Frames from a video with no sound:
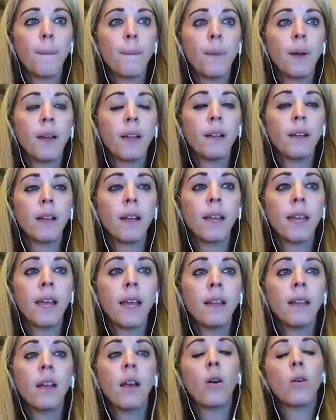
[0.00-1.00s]
But
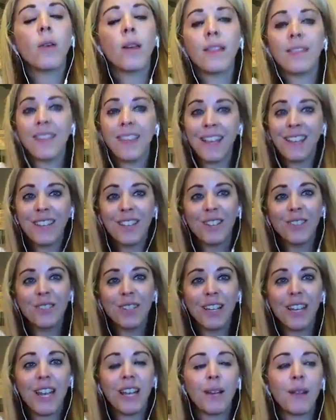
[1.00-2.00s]
again, and thank you.
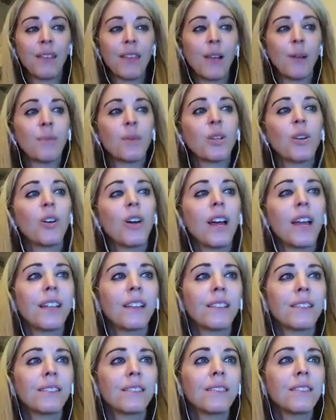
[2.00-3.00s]
Again, I think I'm going to go ahead
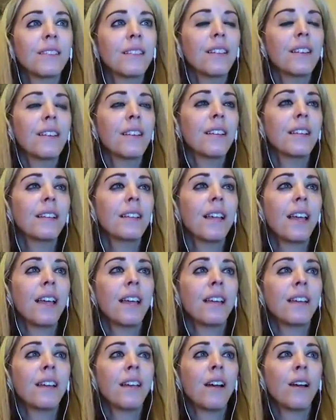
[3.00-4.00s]

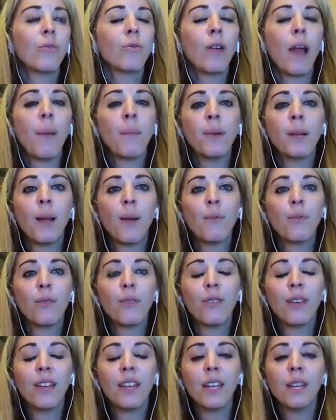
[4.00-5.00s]
and wrap it up for
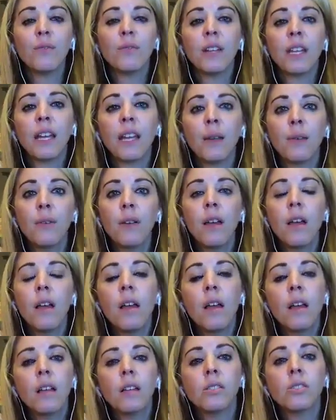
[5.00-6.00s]
the evening.
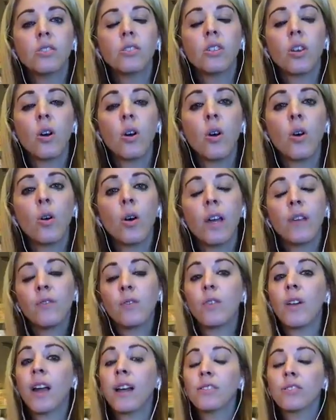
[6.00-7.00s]
So if
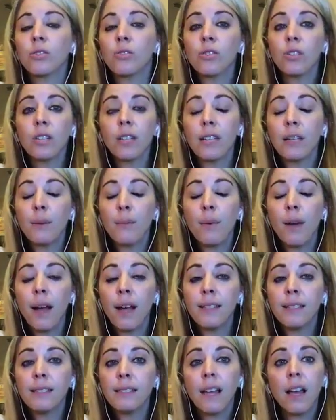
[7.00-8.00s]
you guys are looking to
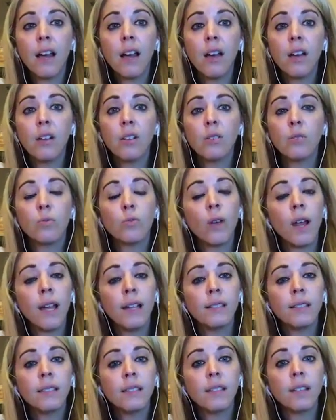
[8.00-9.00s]
buy, sell,
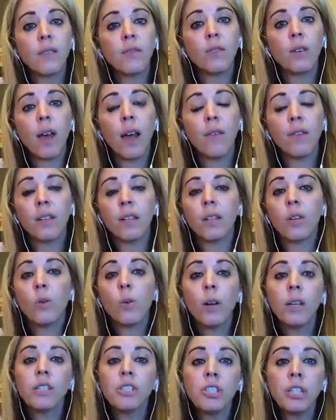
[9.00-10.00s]
rent, if you have any
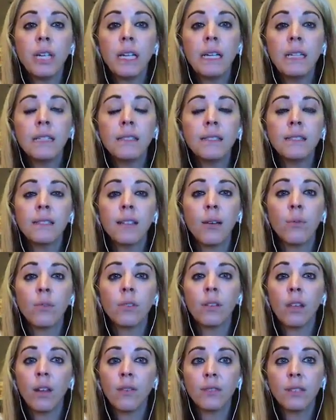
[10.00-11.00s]
questions, I
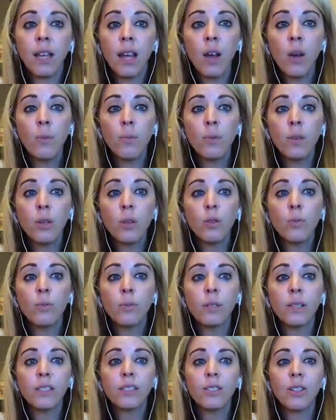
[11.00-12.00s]
would love to help you.
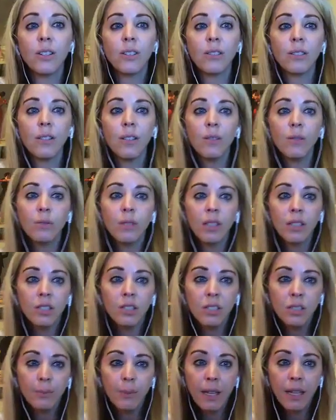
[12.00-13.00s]
Please, oh look,
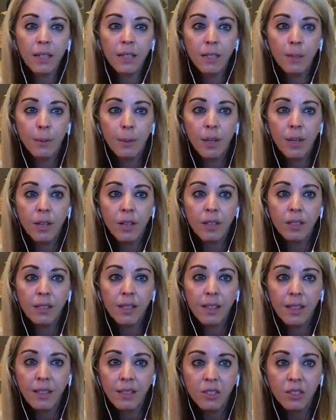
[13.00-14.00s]
she's making an appearance.
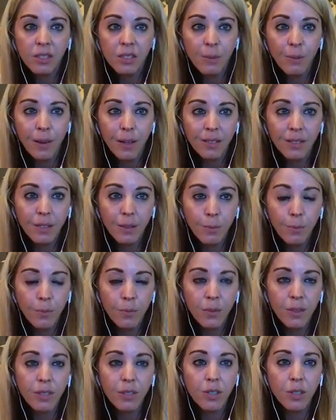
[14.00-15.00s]
I think she's about
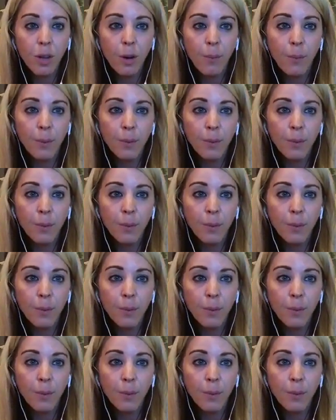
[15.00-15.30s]
to jump.